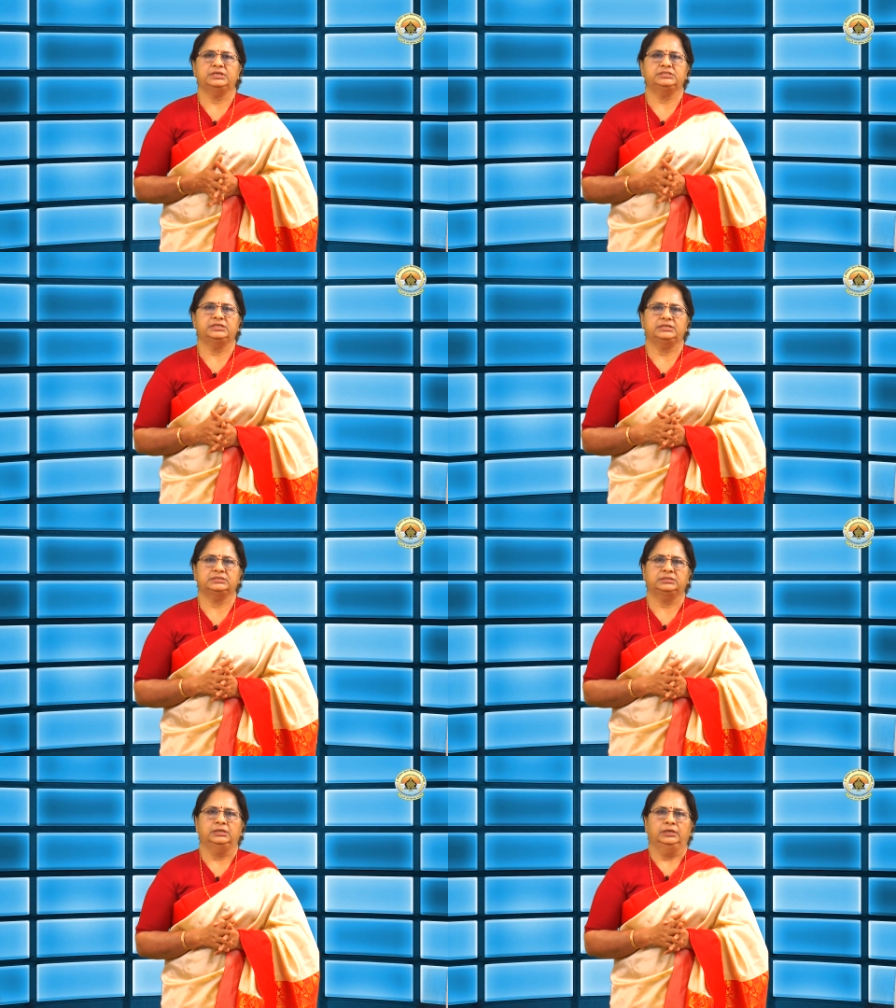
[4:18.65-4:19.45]
such
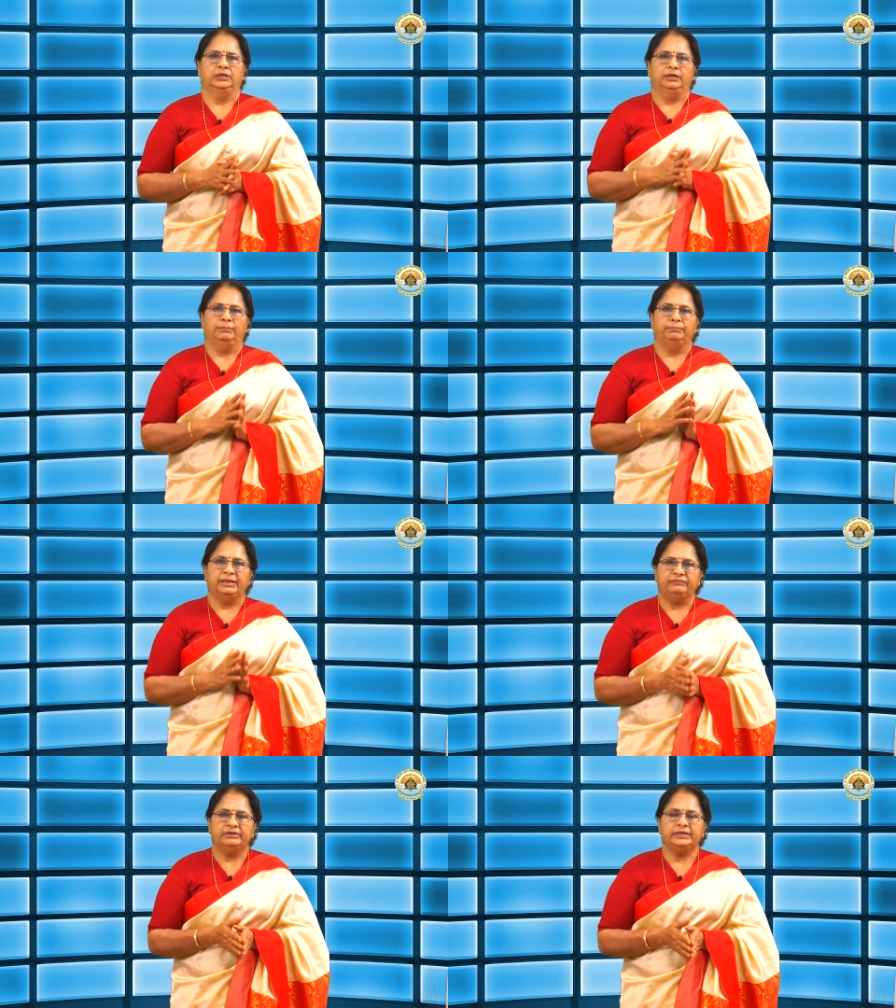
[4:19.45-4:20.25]
as
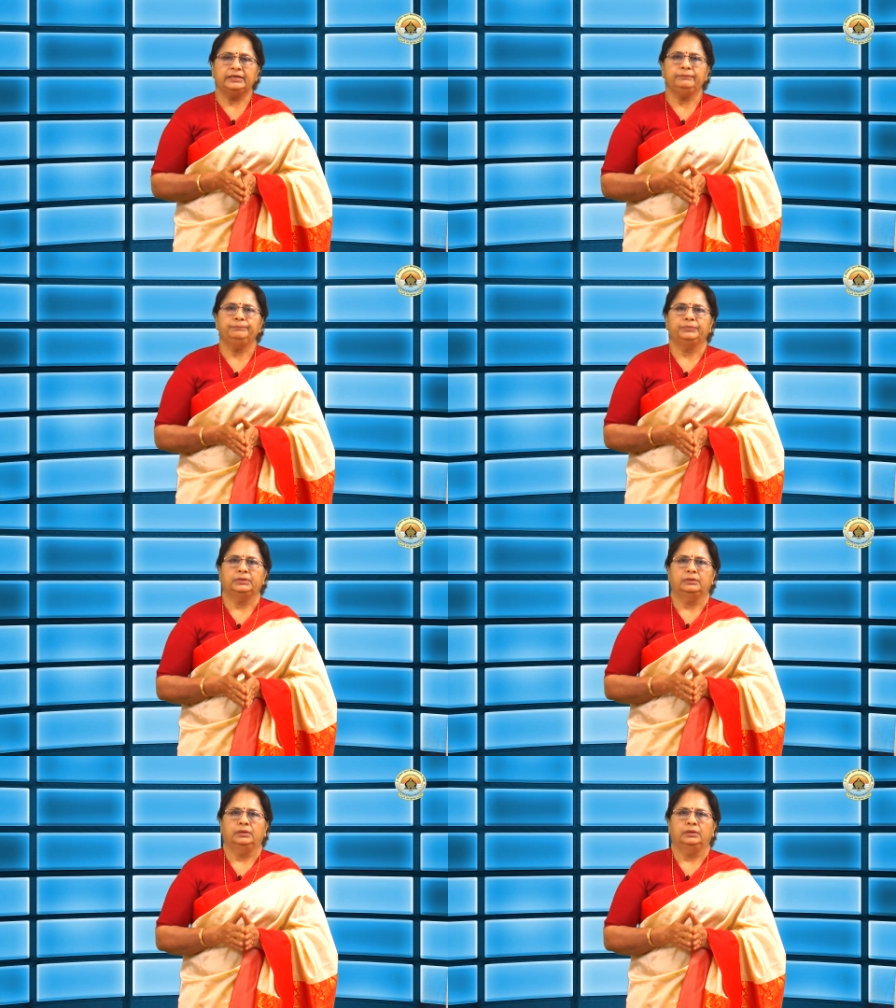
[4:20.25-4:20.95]
bedwetting,